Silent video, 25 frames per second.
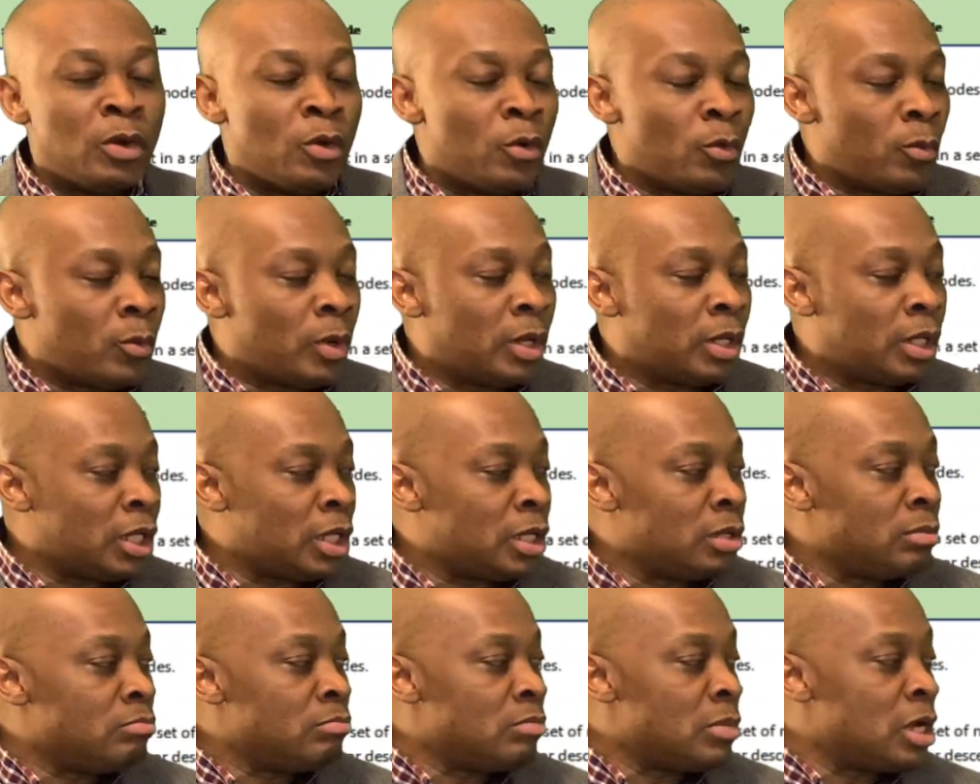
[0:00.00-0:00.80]
Well, a
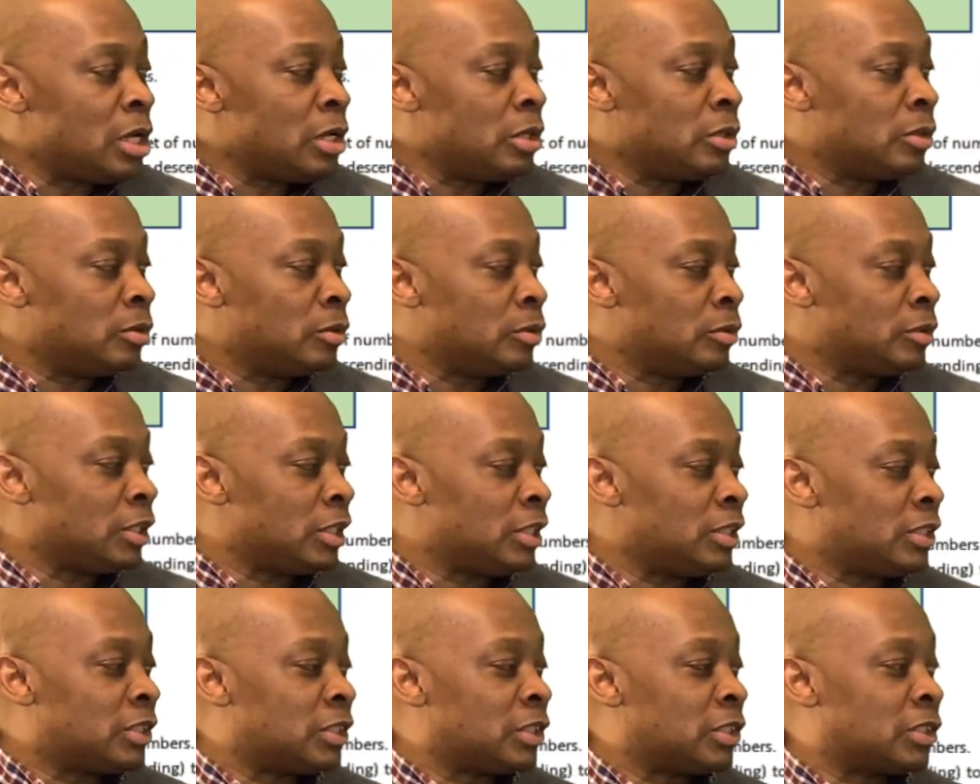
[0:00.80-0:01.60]
mode
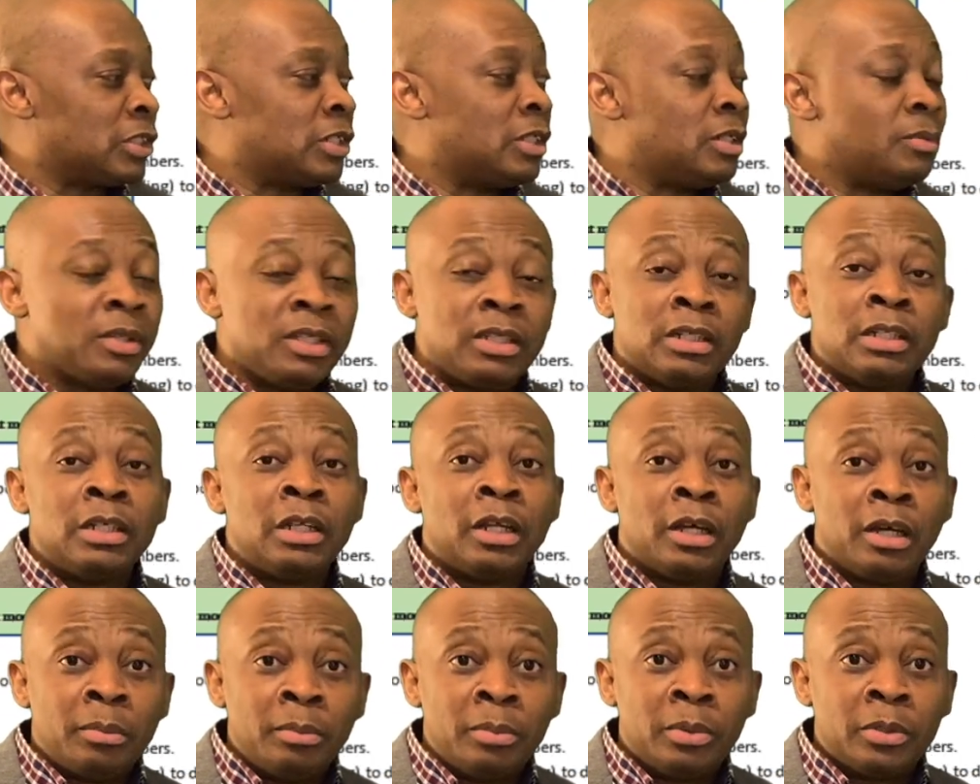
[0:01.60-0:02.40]
is just going to be the
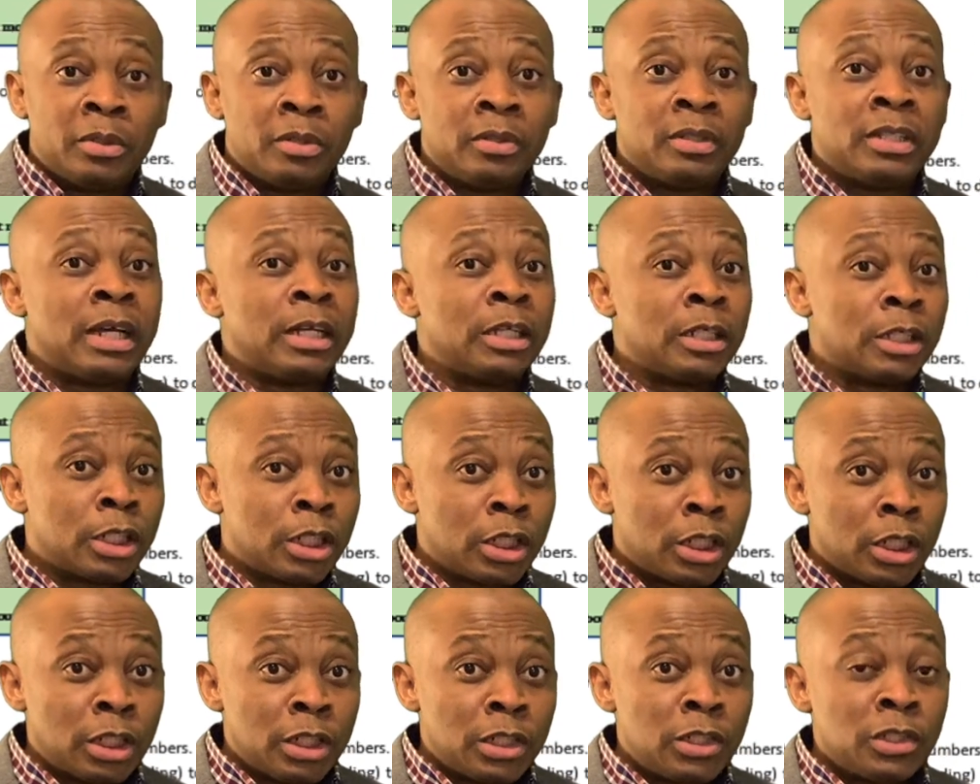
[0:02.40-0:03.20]
number that
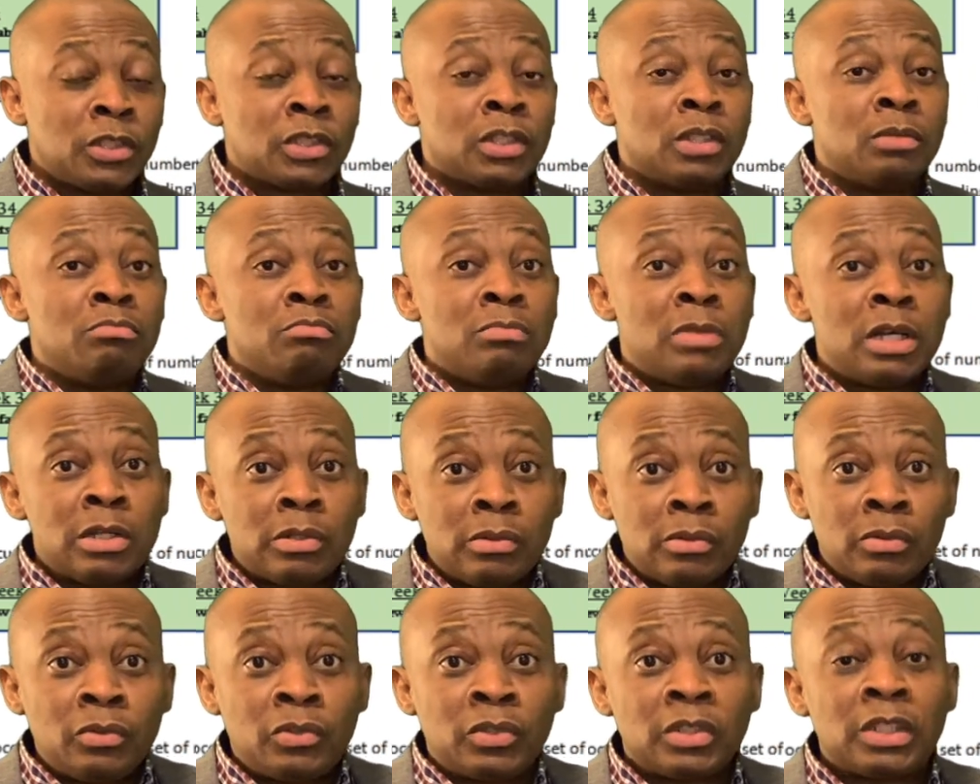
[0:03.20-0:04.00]
occurs the
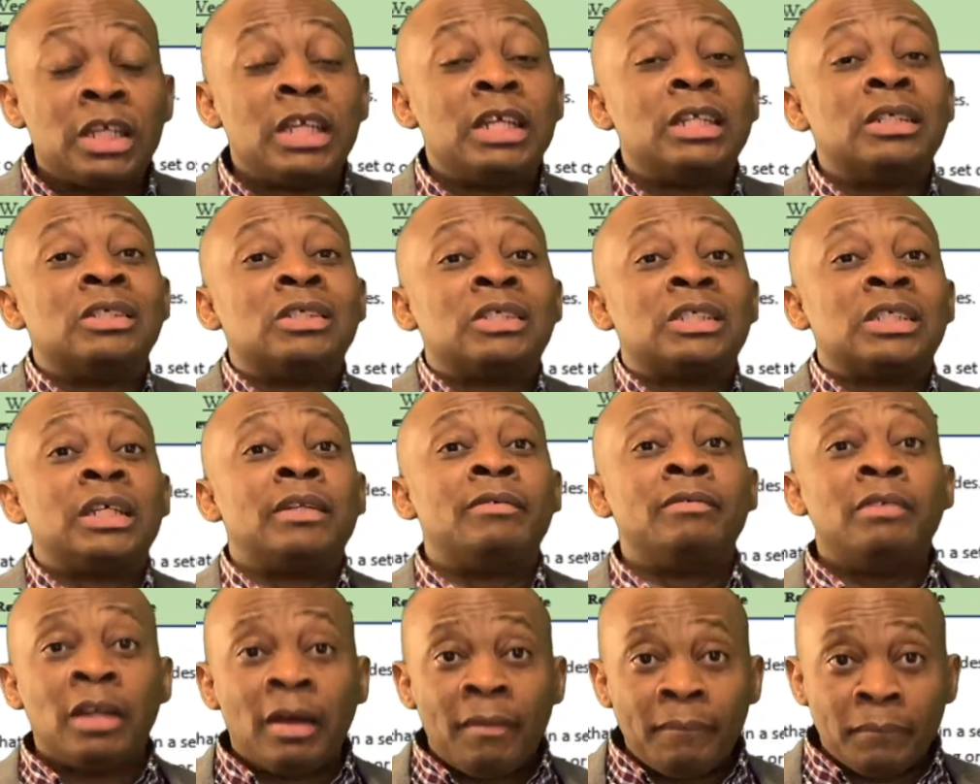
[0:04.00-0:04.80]
most in a set of
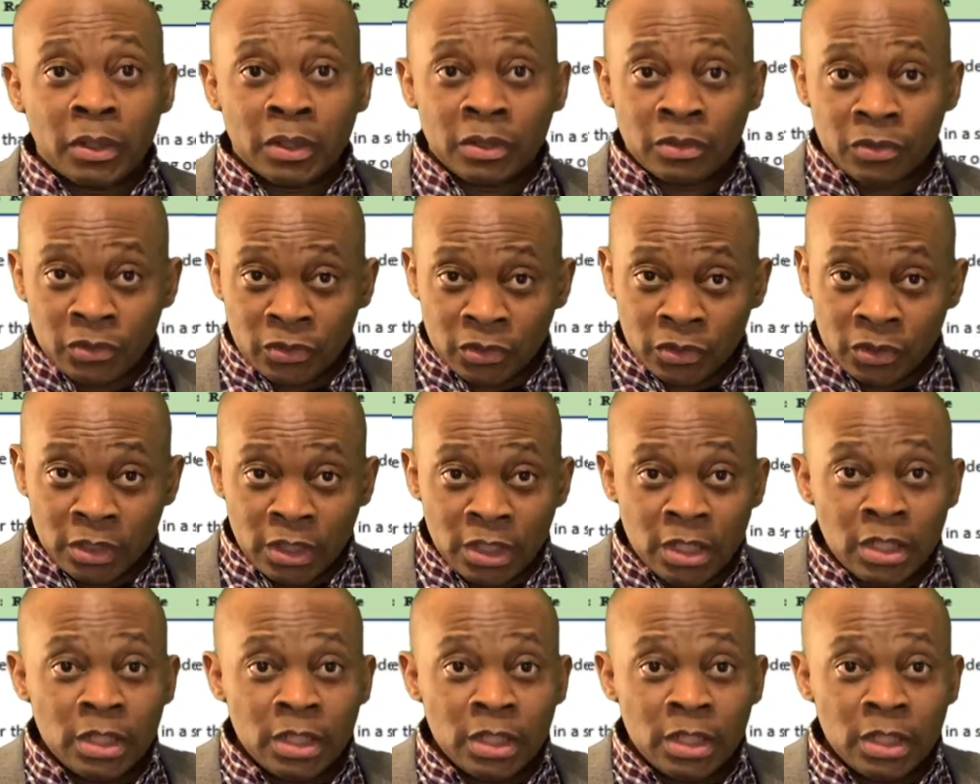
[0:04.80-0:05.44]
numbers.